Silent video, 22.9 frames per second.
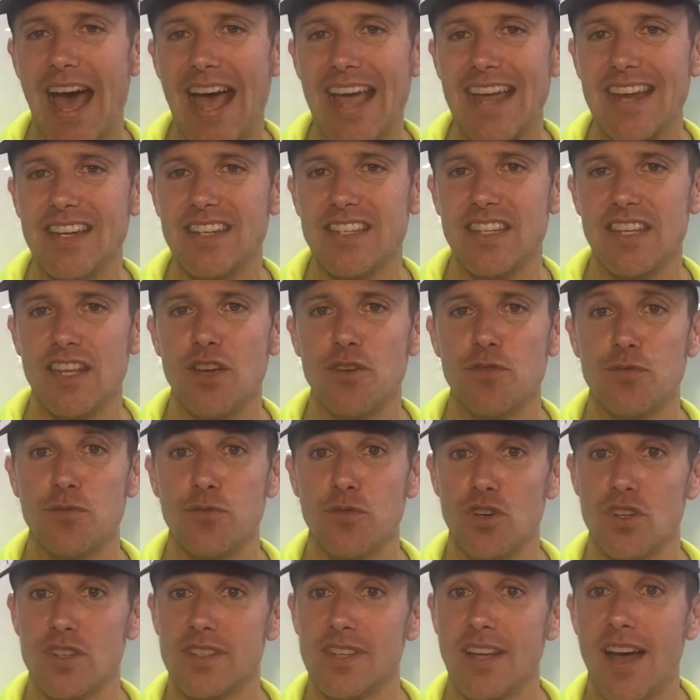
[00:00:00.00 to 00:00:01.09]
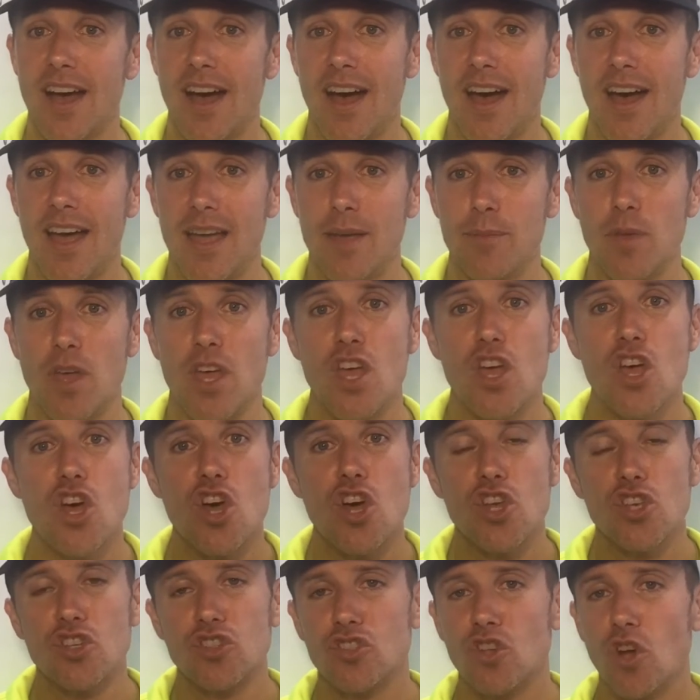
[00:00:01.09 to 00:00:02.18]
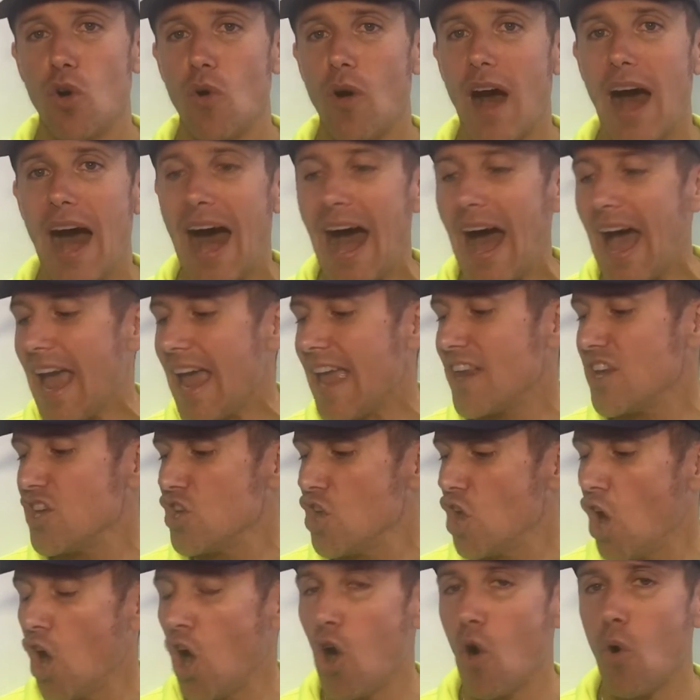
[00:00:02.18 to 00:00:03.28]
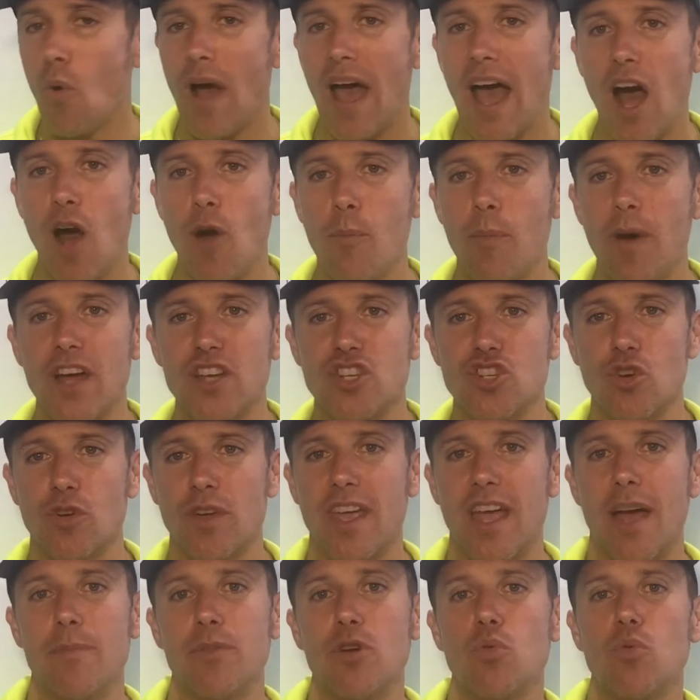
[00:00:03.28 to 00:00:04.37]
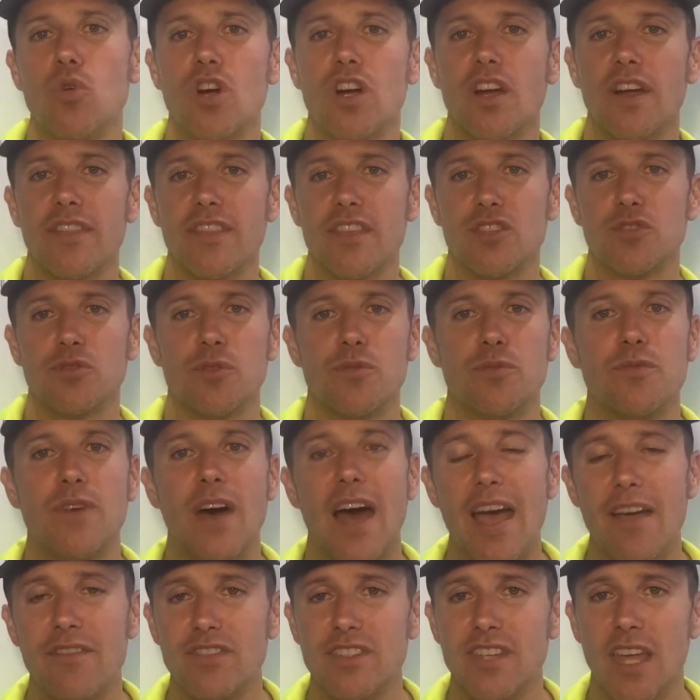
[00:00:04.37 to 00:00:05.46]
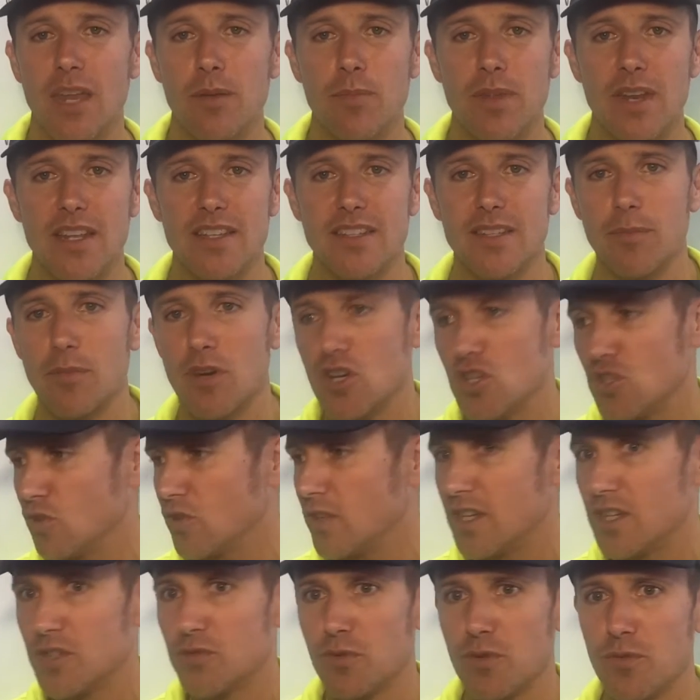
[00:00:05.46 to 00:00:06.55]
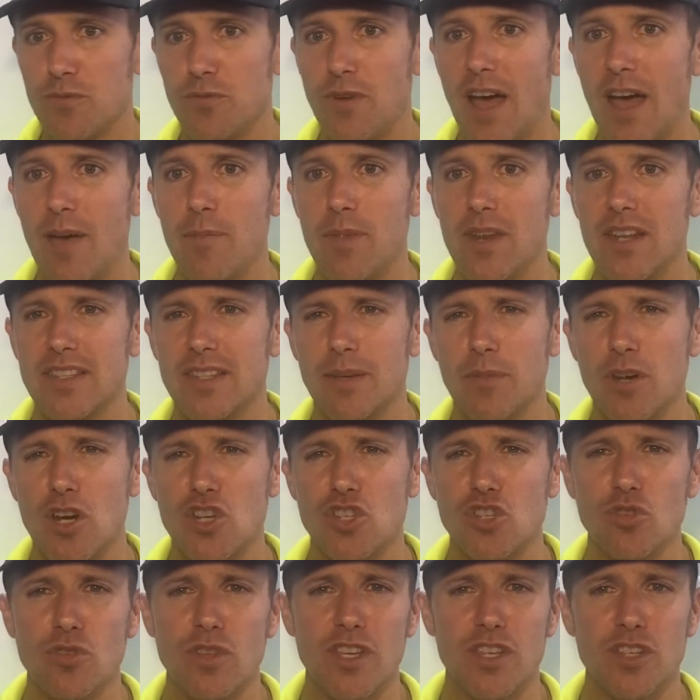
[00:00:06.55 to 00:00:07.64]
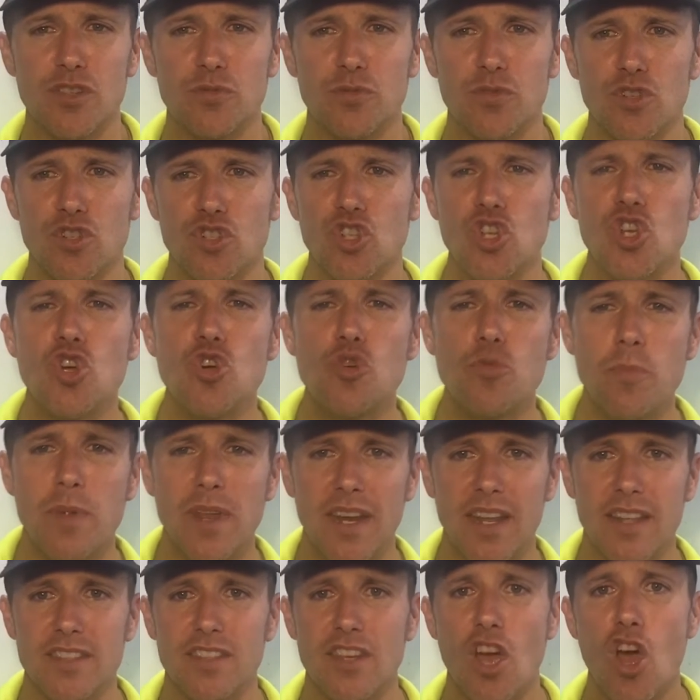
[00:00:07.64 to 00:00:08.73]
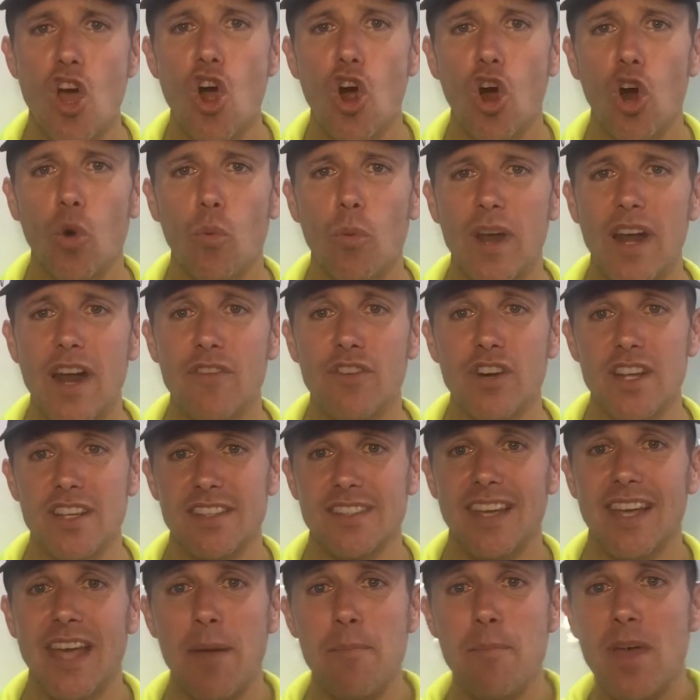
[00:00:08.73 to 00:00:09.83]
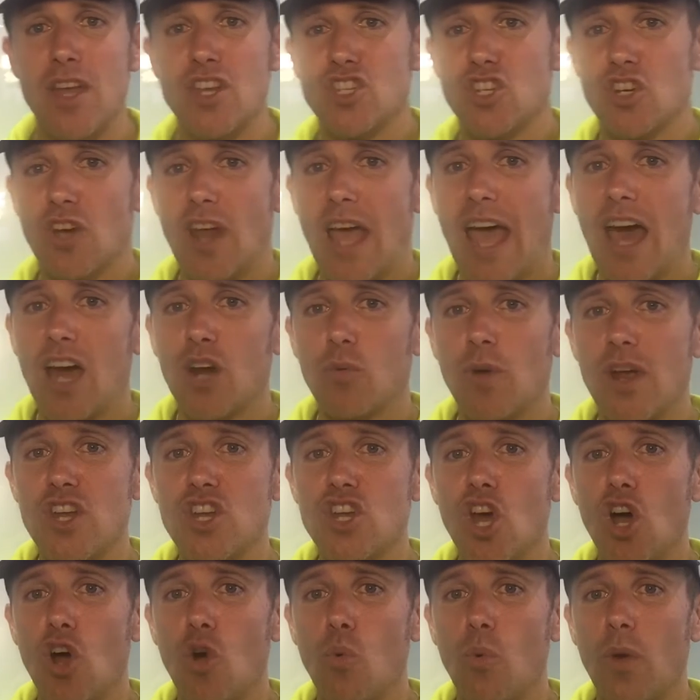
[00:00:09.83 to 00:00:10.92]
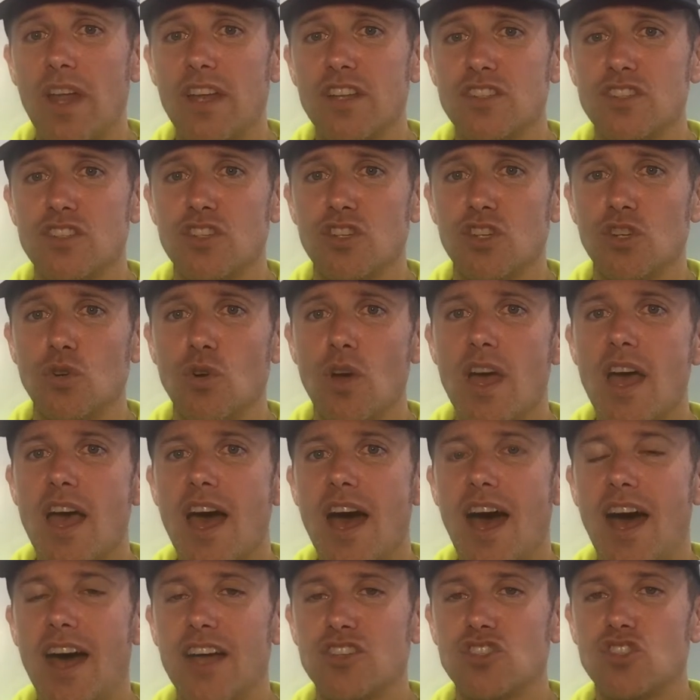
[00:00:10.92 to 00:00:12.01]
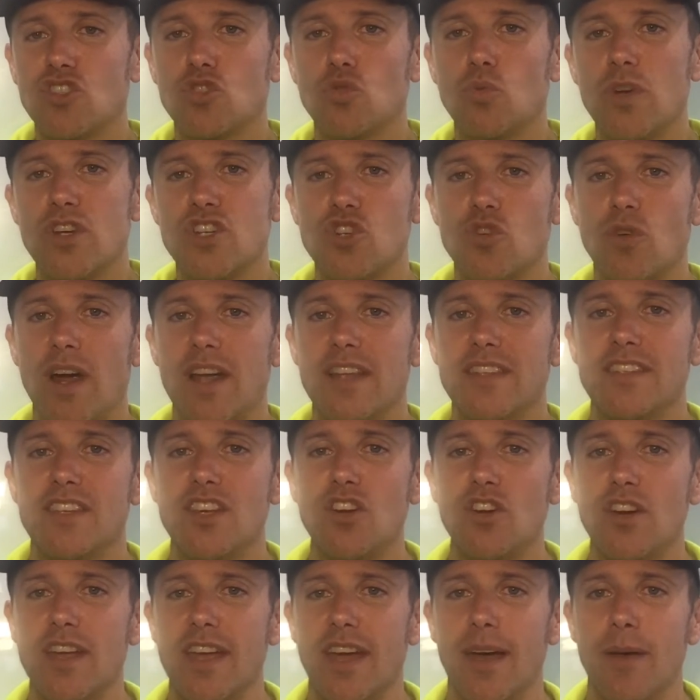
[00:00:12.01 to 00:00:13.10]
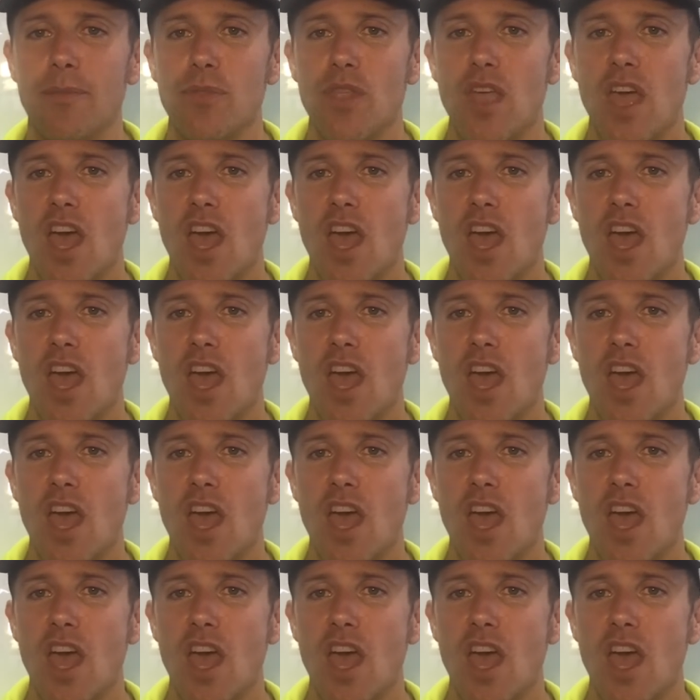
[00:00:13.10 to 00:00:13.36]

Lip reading: idea for time, so I know how much, okay, I'm going to work on this for 5-10 minutes. I'm going to do this for 5 minutes. I'm going to do this for 2 minutes, or whatever it is. Like I mentioned, how do I know when to switch criteria?